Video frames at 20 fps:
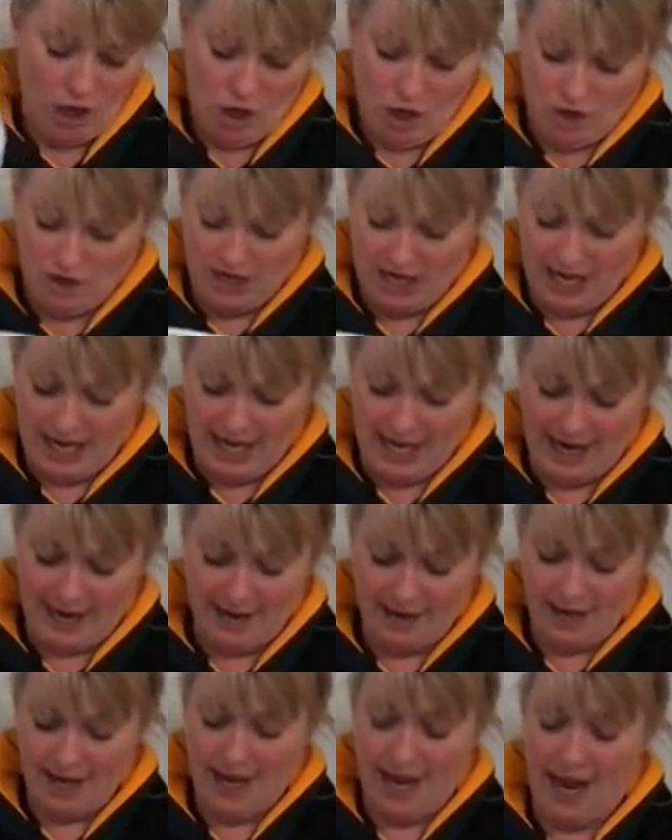on
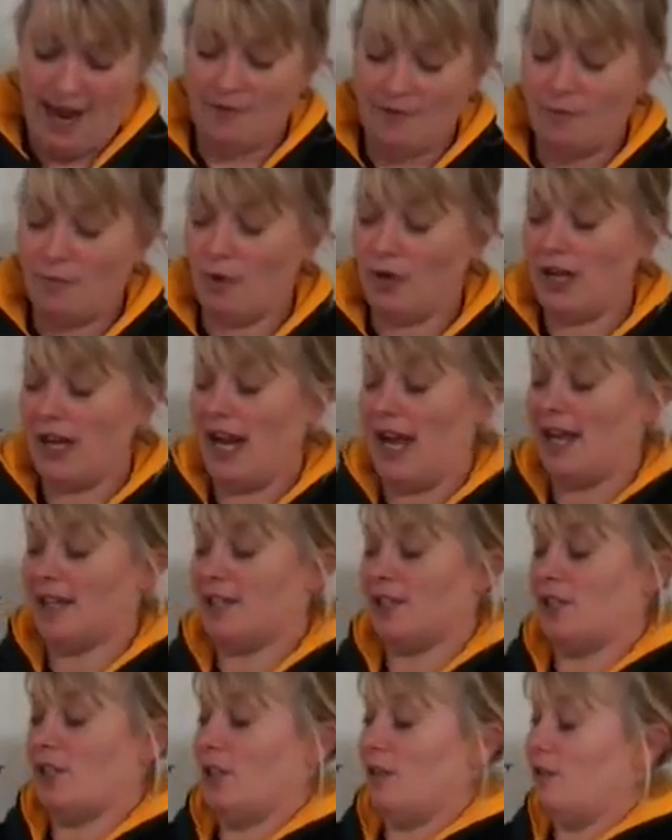here, everybody
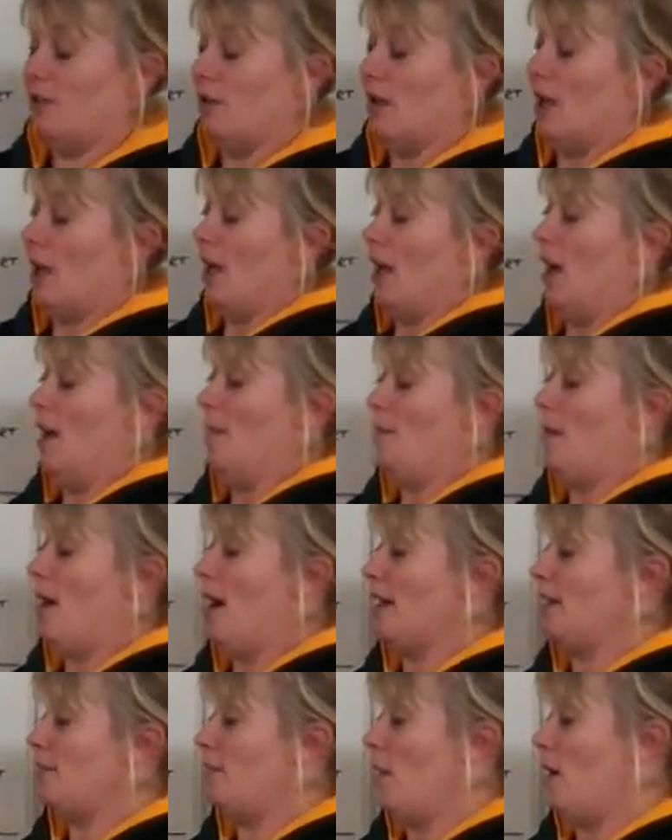has to
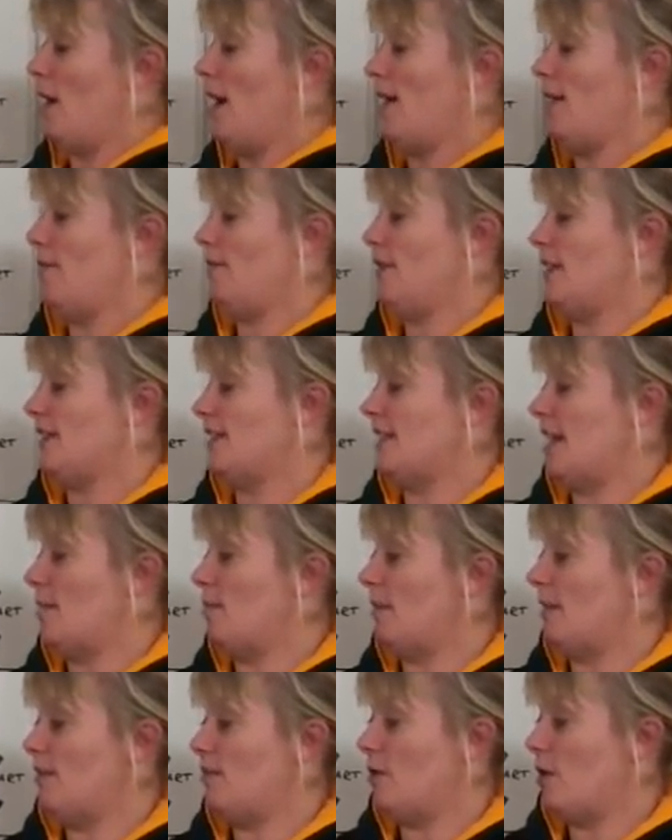abide by the
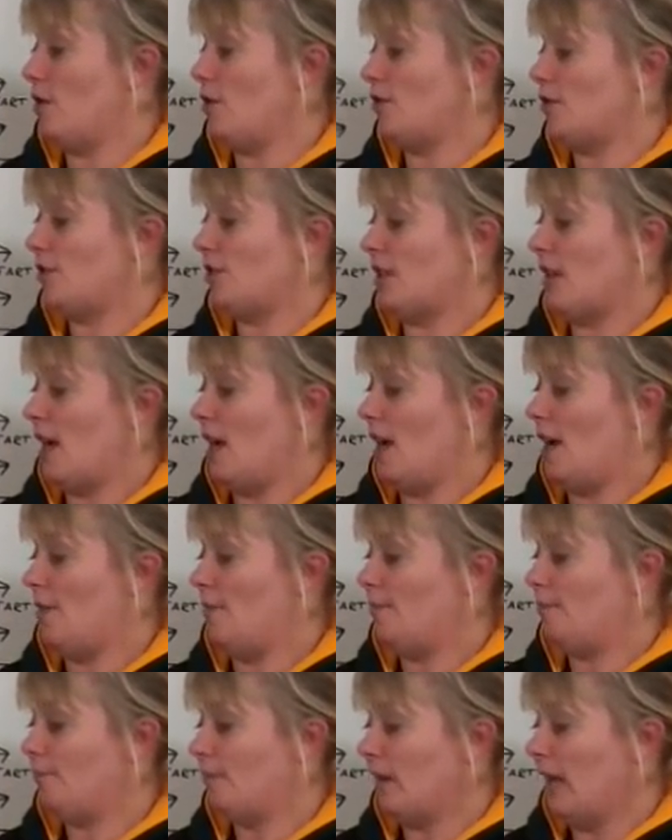assembly routes
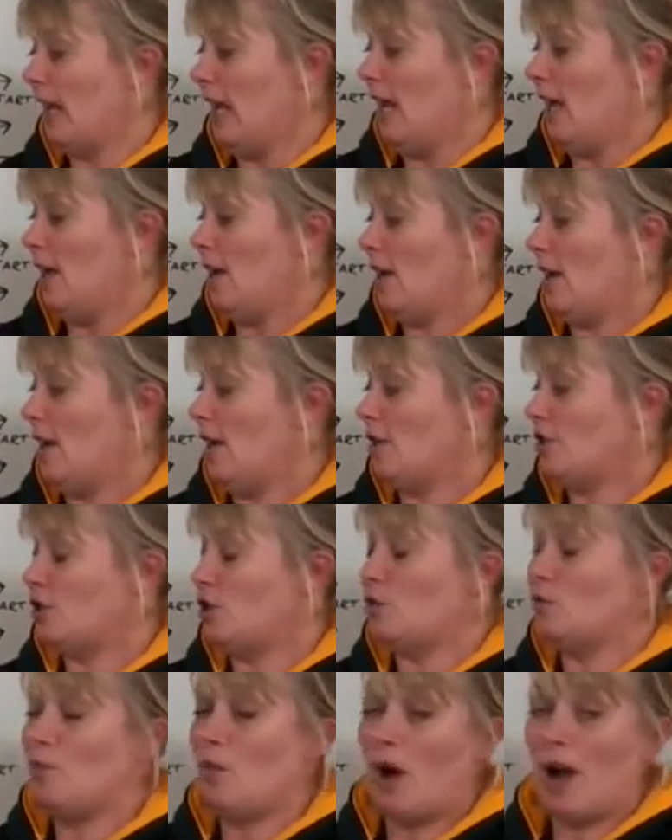um, uh,
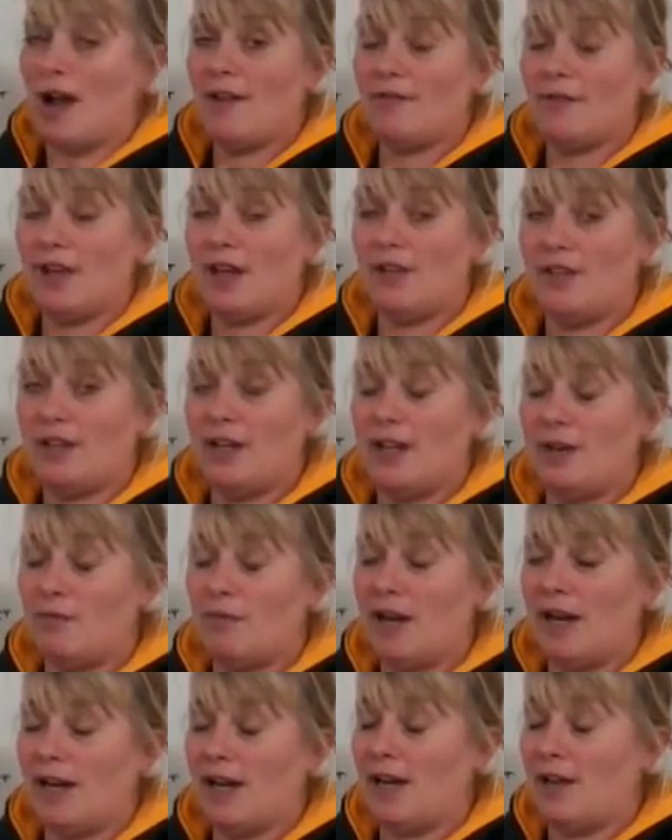to arrive at the,
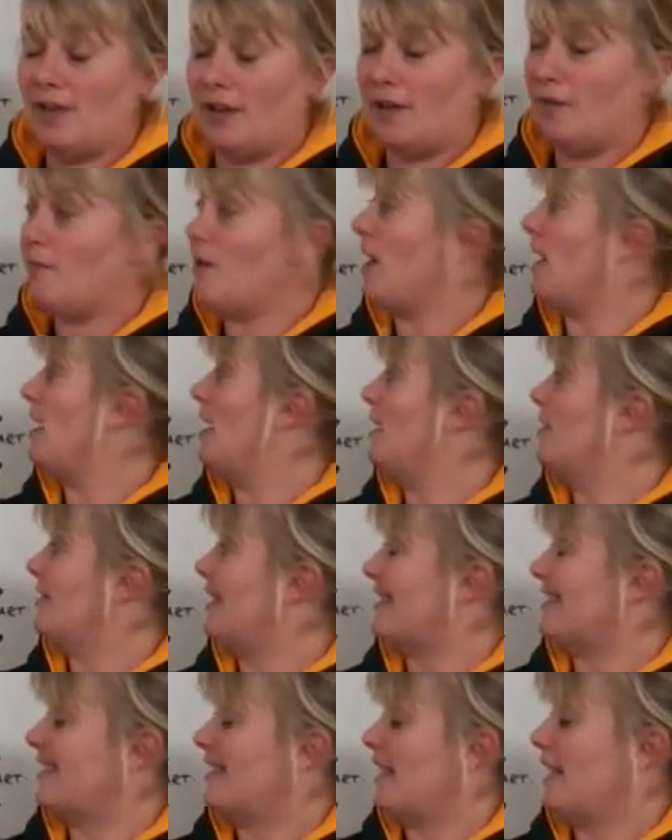at the arena a
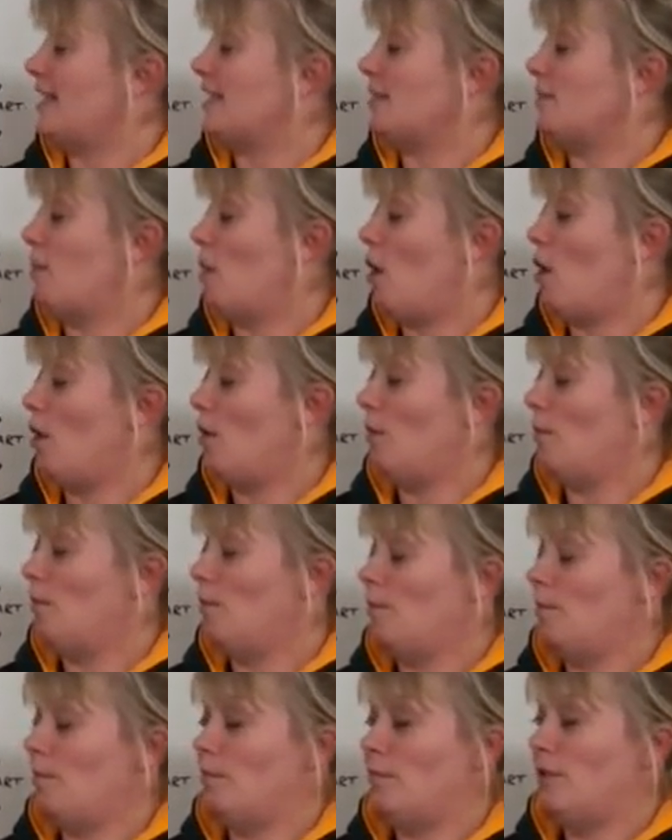designated spot.
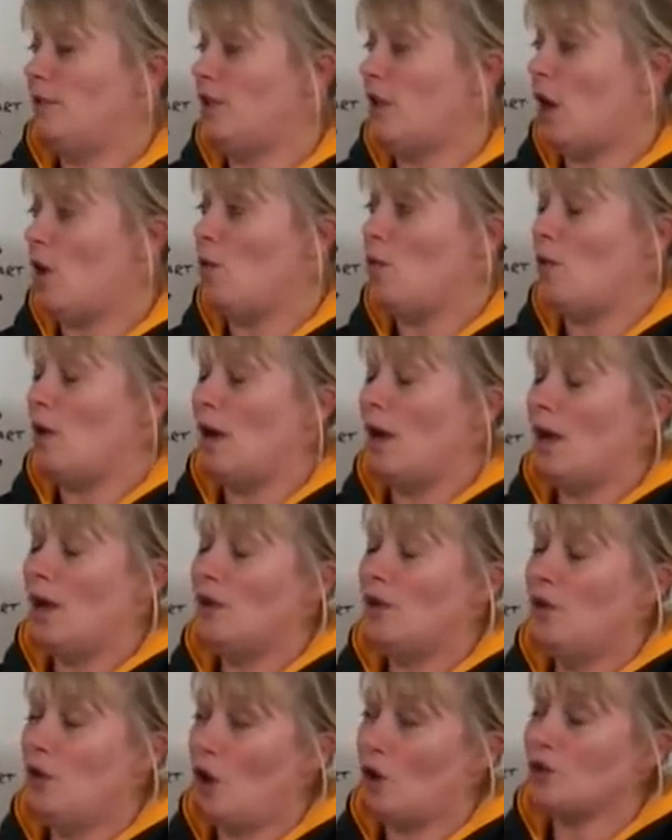No,
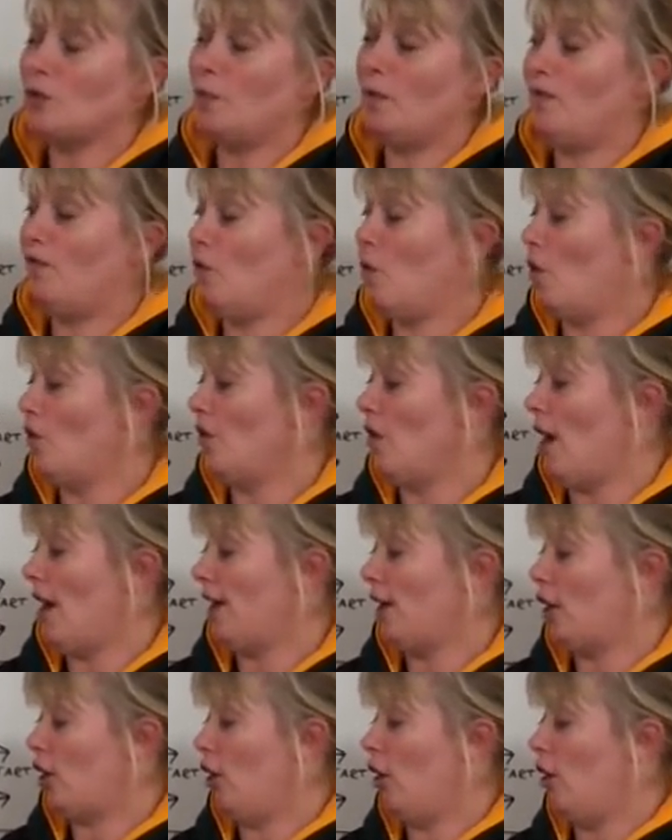not before
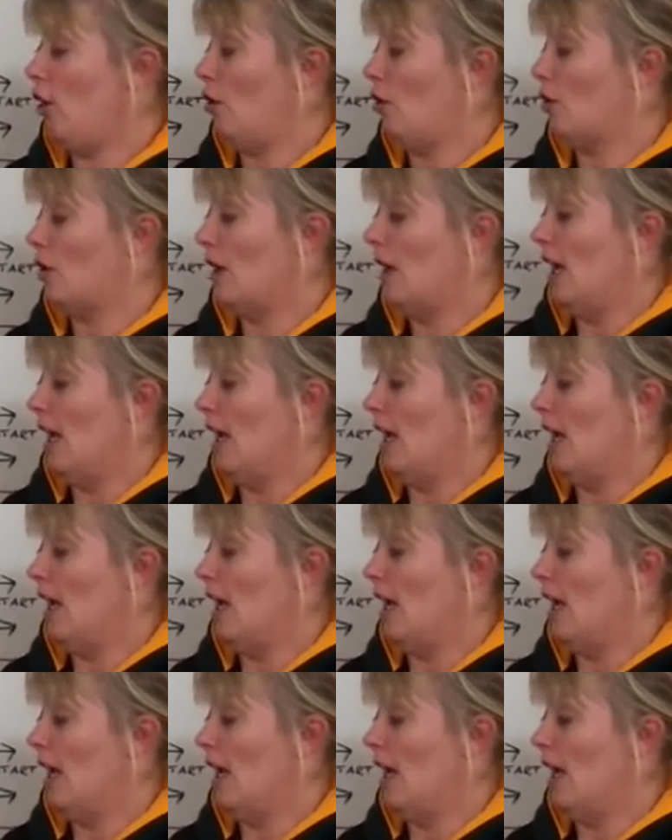nine o'clock.